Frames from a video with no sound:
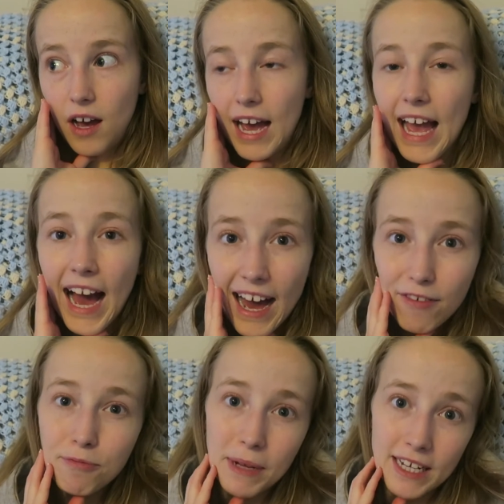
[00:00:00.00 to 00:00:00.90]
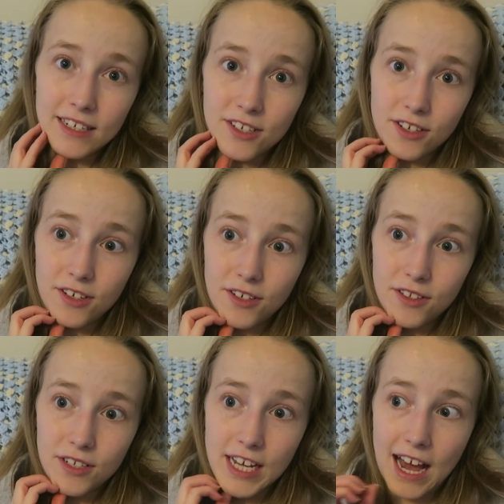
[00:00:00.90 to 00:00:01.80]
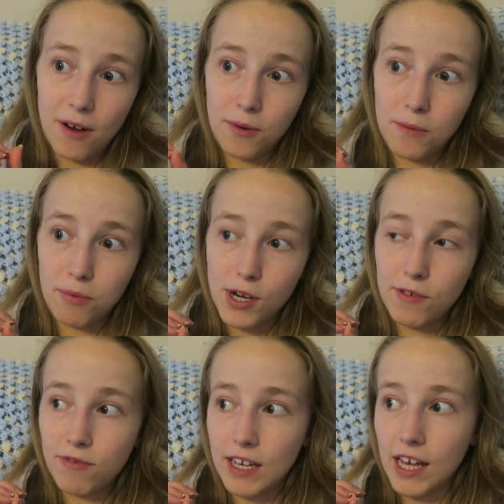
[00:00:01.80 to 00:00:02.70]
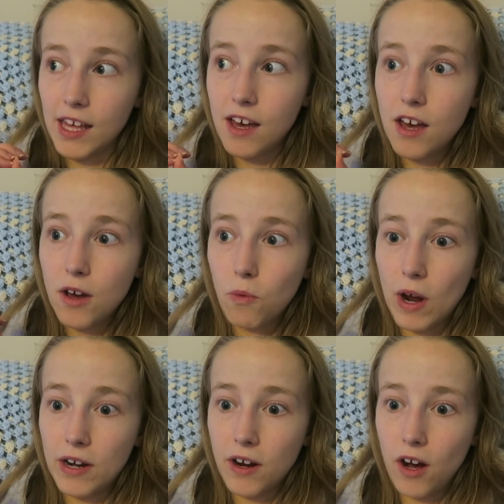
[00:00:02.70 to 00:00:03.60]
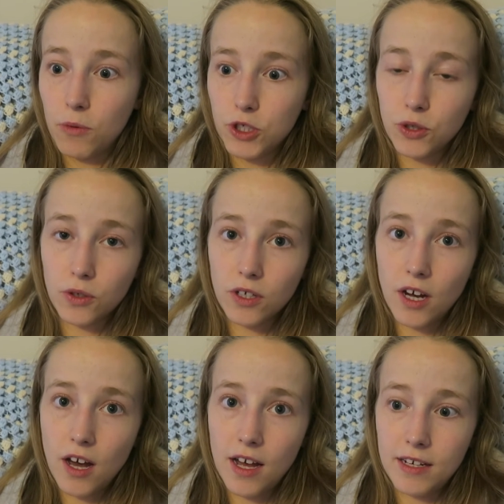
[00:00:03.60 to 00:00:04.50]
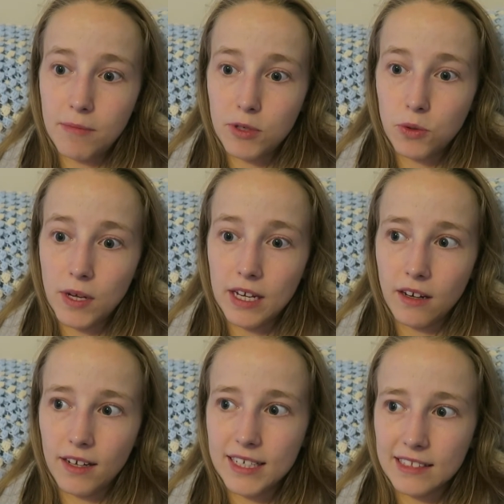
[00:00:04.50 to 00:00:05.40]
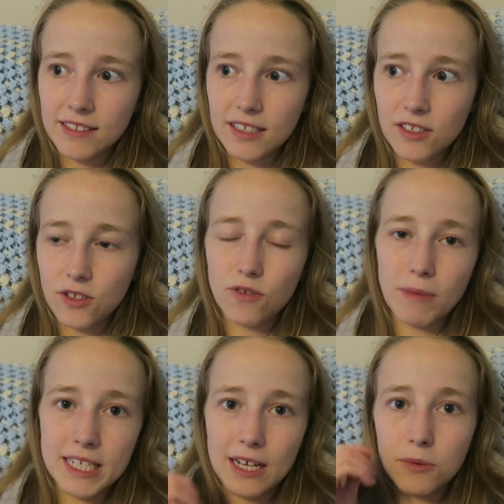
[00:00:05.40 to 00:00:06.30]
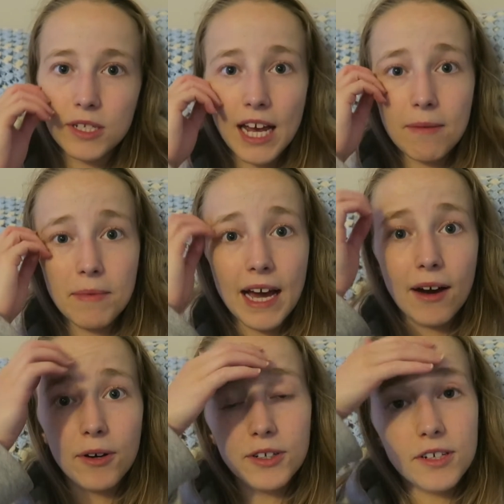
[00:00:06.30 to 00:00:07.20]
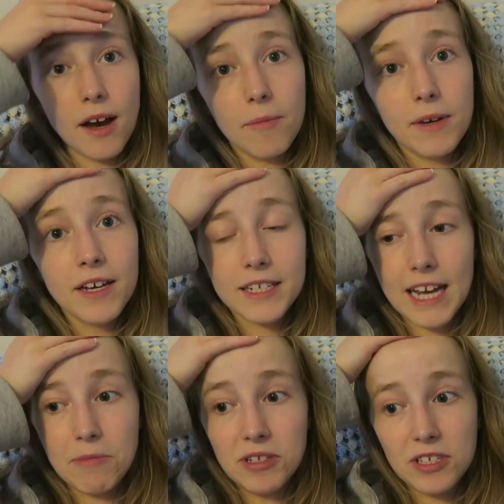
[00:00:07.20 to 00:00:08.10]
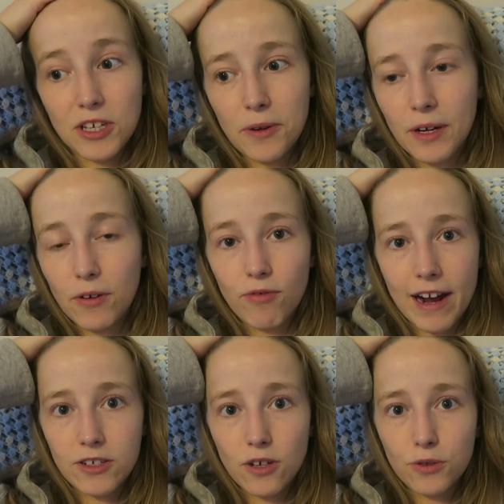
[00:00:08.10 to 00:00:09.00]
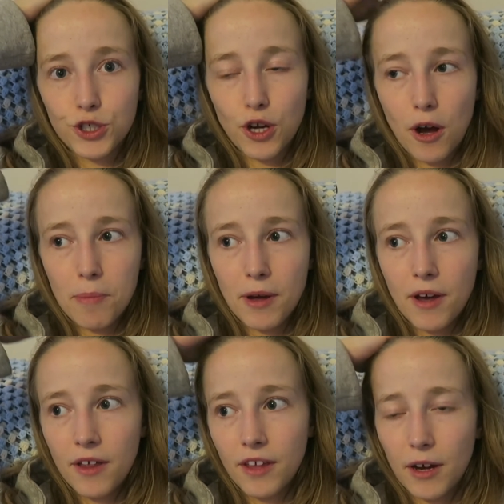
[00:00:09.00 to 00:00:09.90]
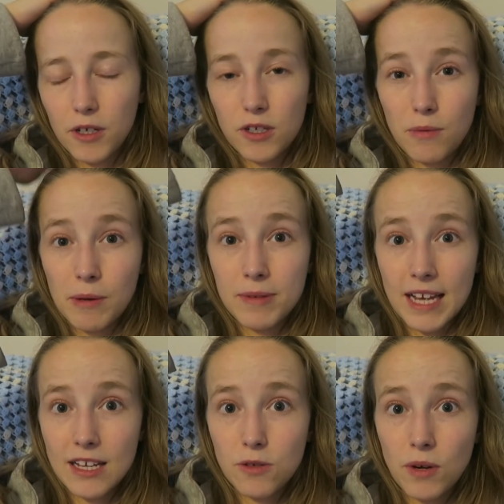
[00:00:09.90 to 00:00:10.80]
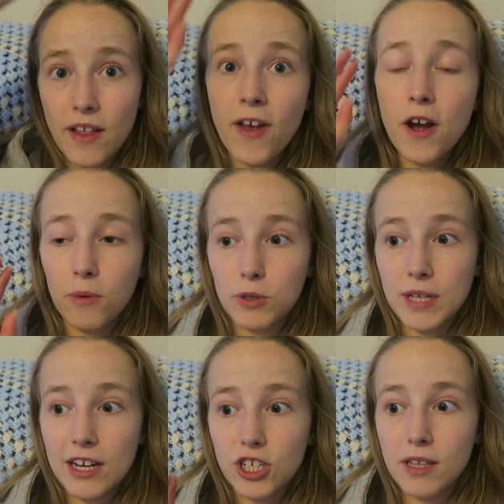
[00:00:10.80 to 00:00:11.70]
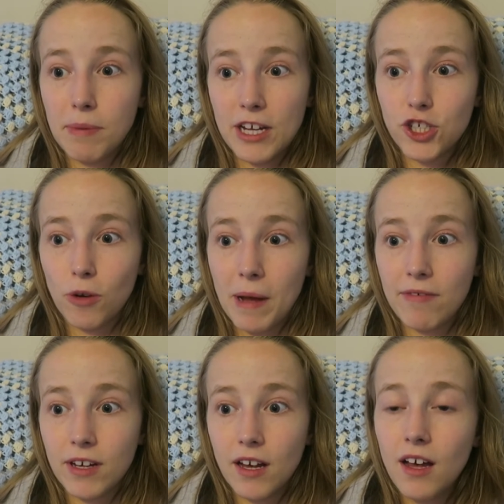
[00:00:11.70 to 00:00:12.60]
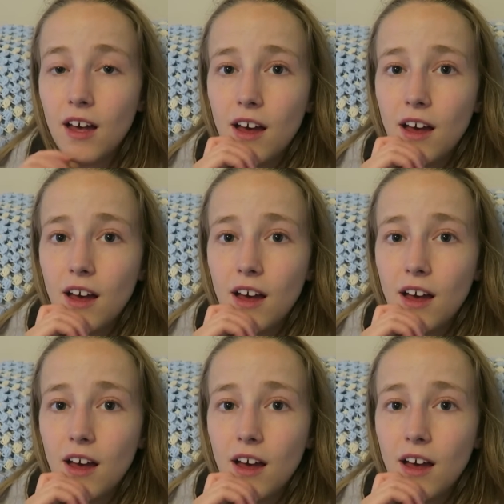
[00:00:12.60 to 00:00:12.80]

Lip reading: I have been into the town briefly when I was younger, and in between, like, dances and stuff, my dad would take me out and take me to this cute little ragdoll shop that I used to be obsessed with, which was actually the best shop ever.